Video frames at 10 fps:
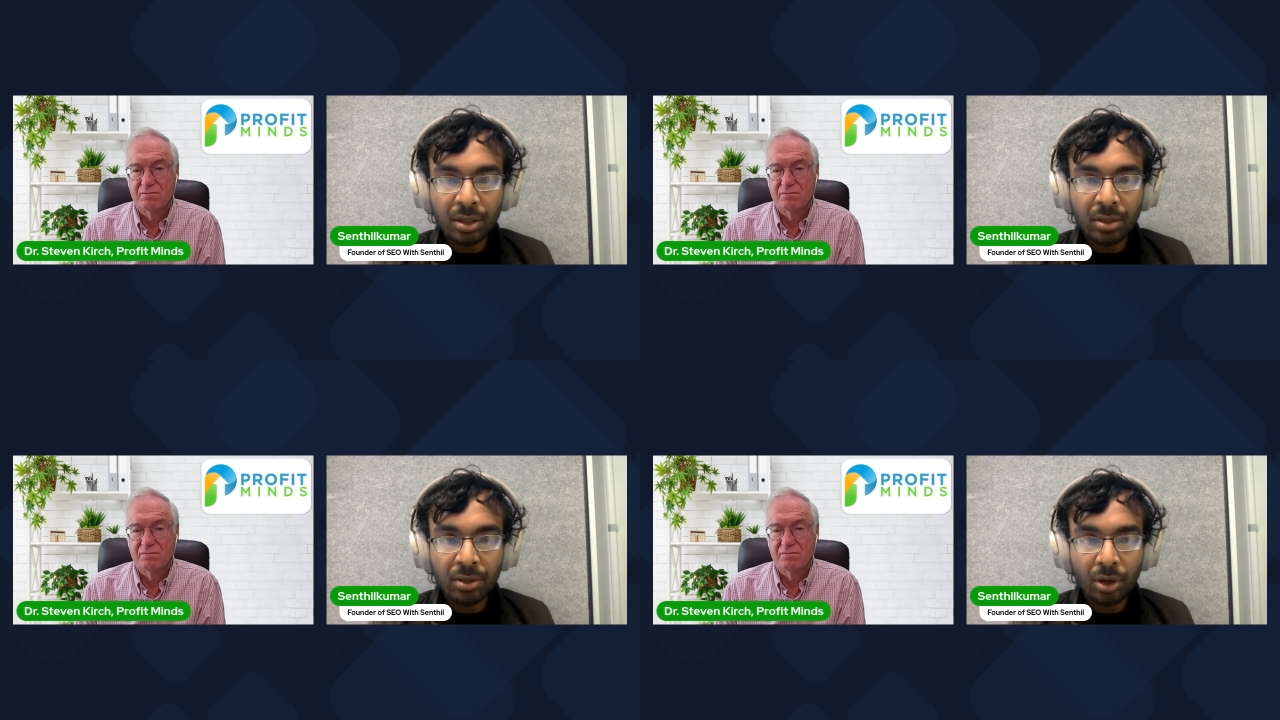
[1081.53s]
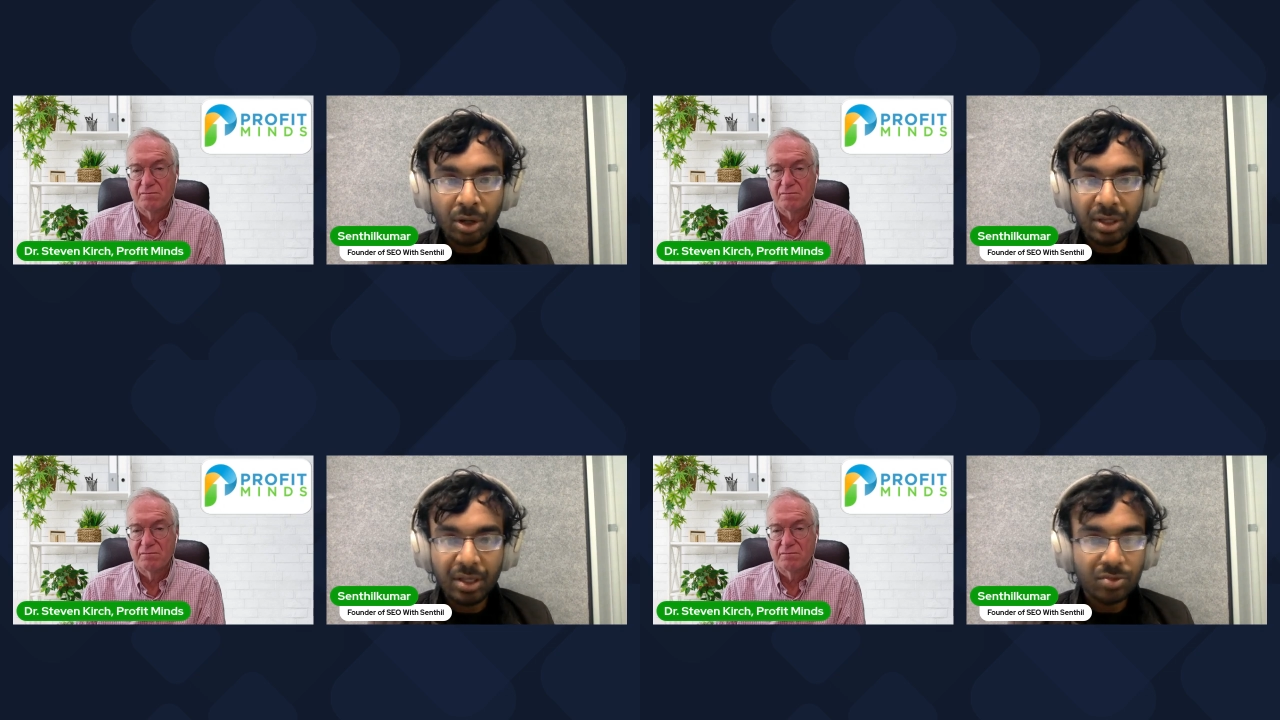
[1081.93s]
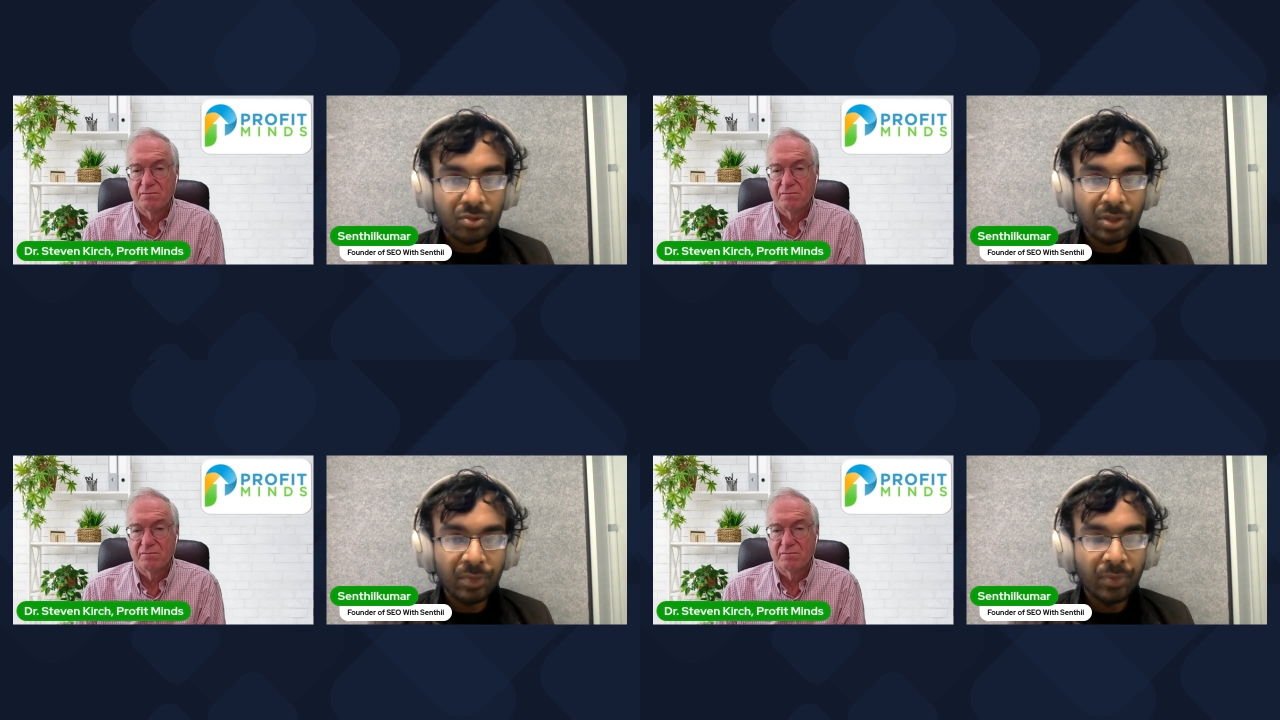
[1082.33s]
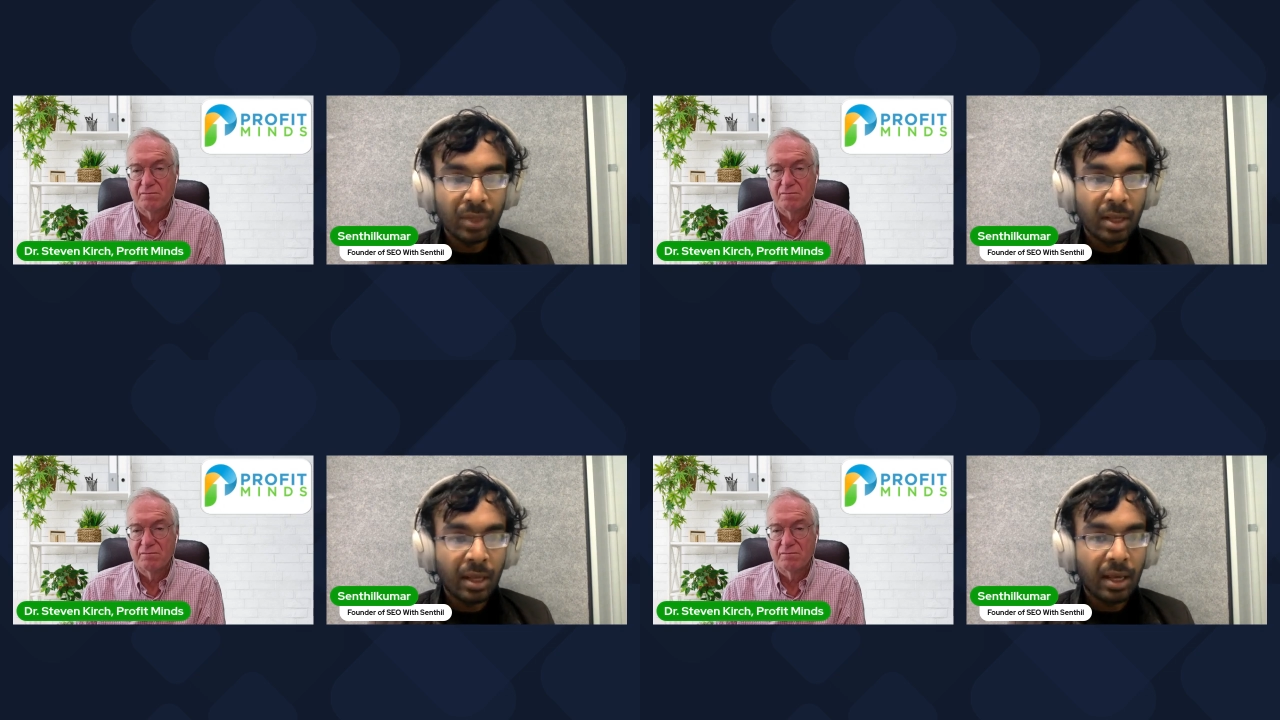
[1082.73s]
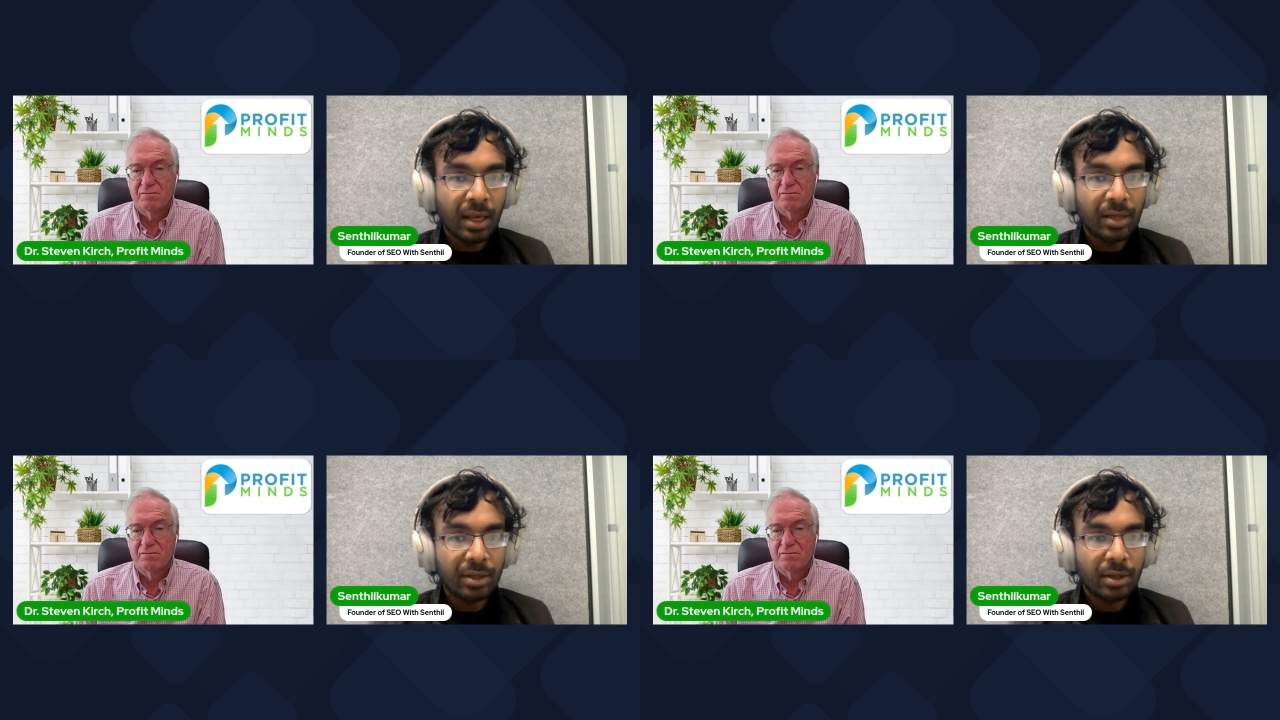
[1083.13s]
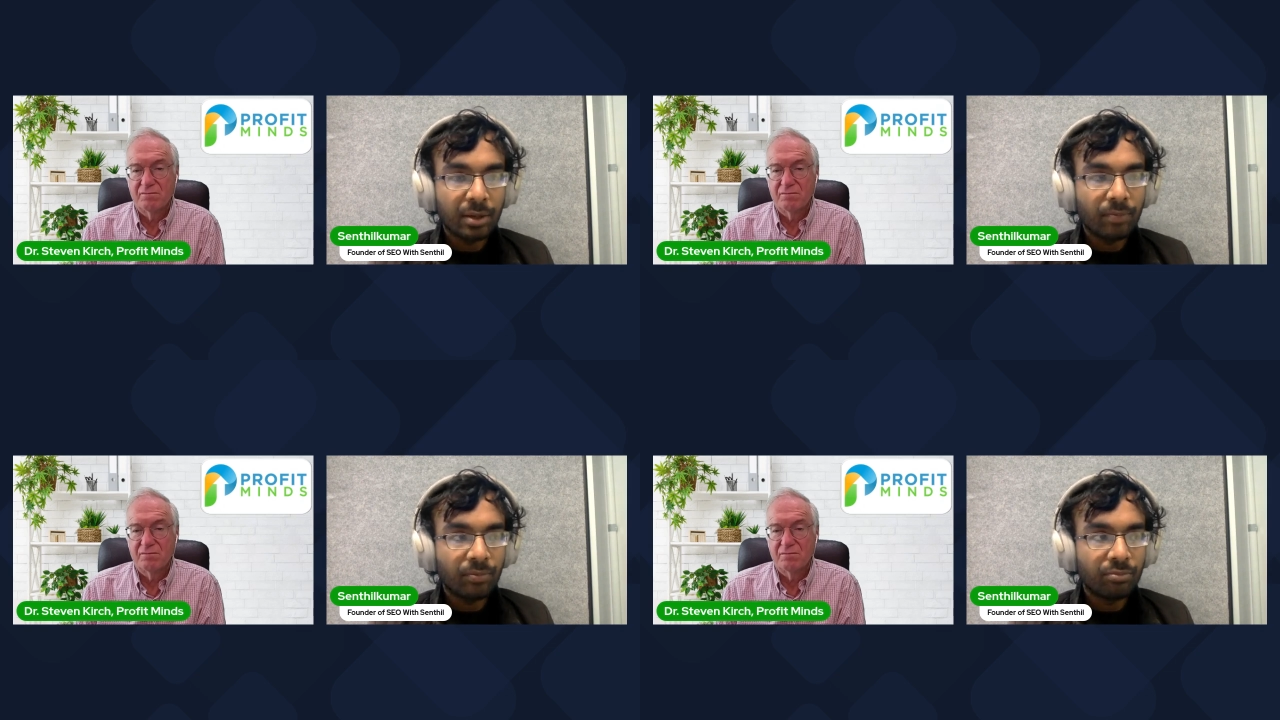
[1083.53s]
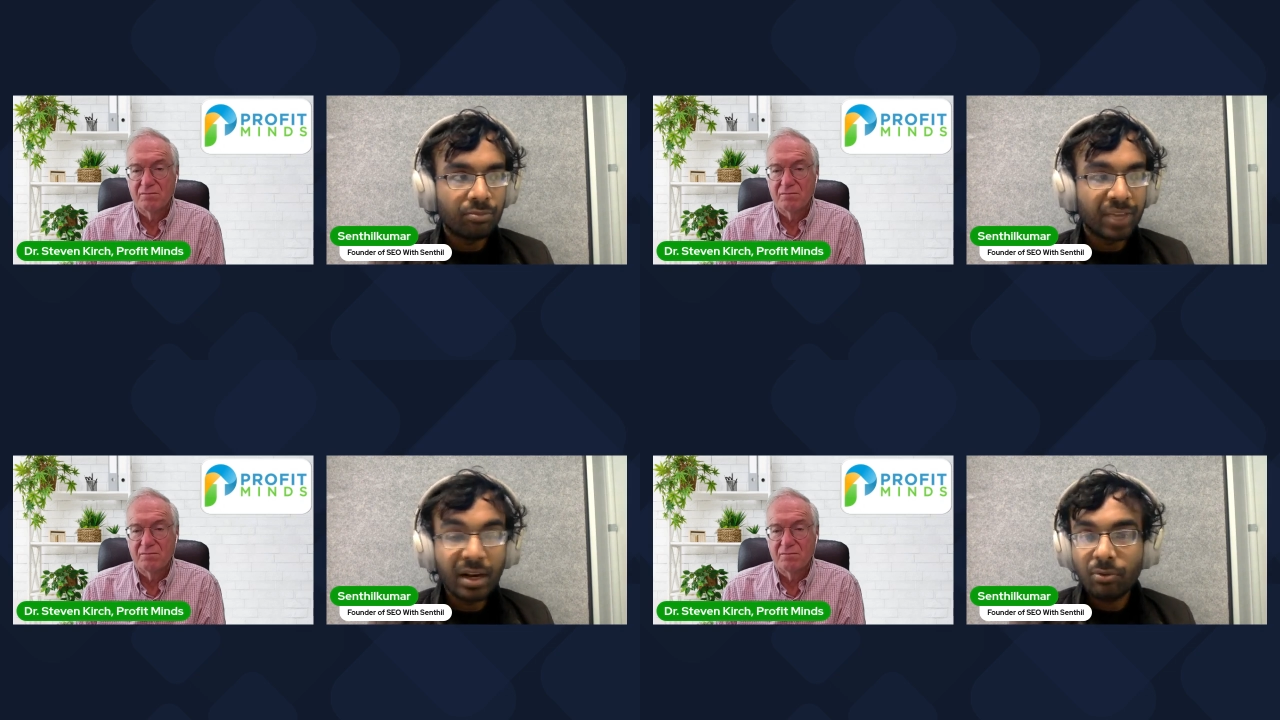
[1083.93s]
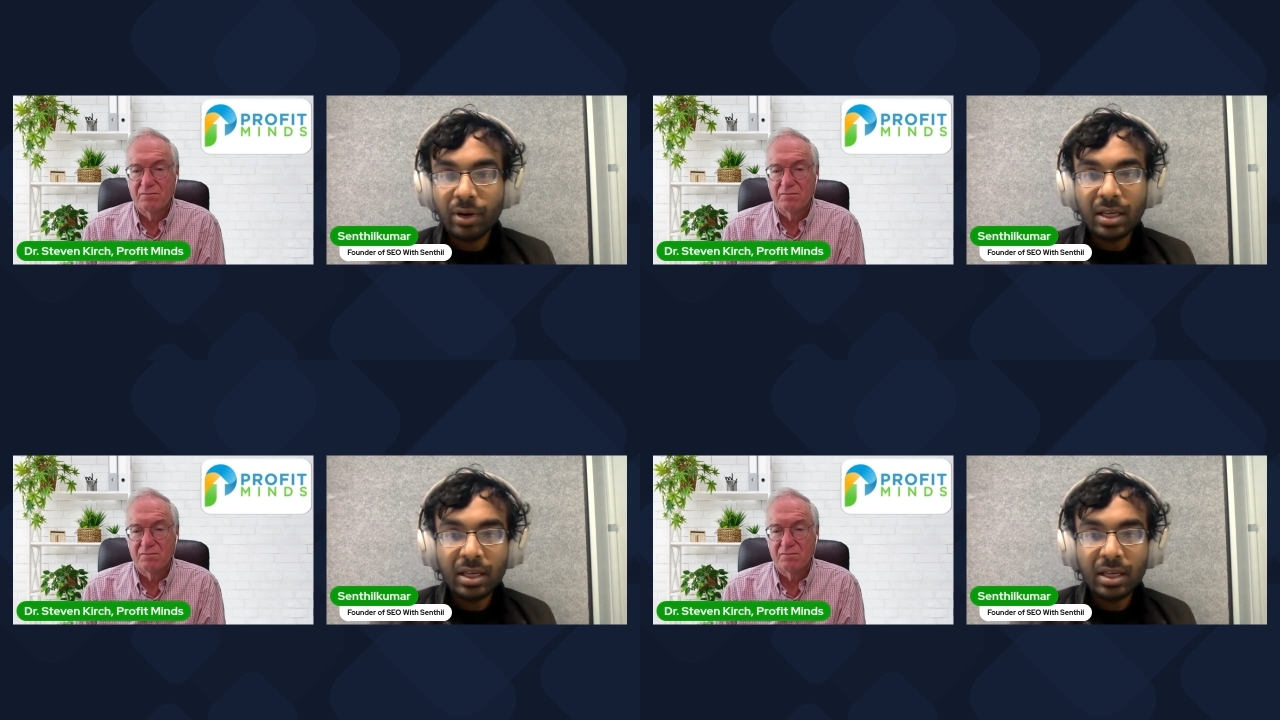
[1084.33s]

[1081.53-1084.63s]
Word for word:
Speaker 1: in your industry, and that are